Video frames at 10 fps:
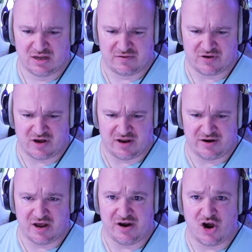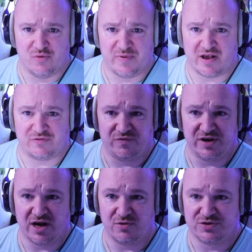Got an OBS
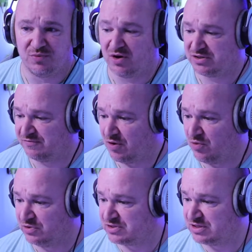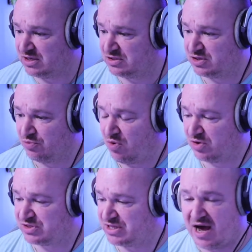video to watch if I want to
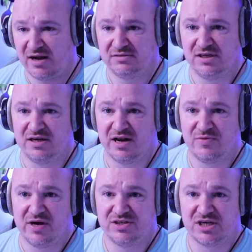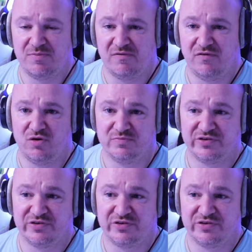watch that in any way, shape or form.